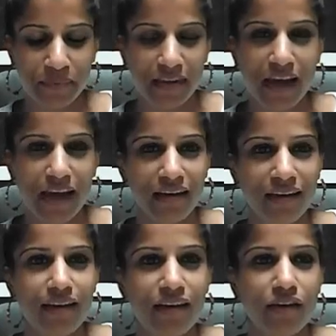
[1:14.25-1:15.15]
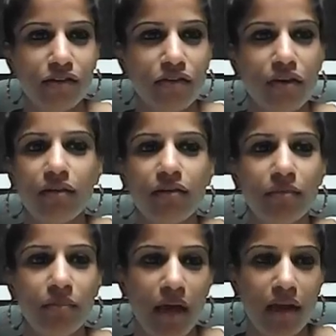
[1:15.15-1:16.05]
Okay, so
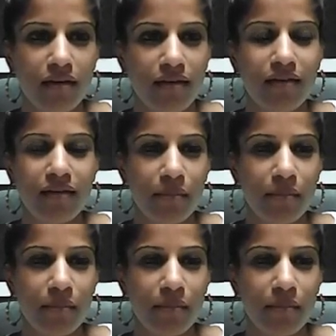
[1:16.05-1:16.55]
pen,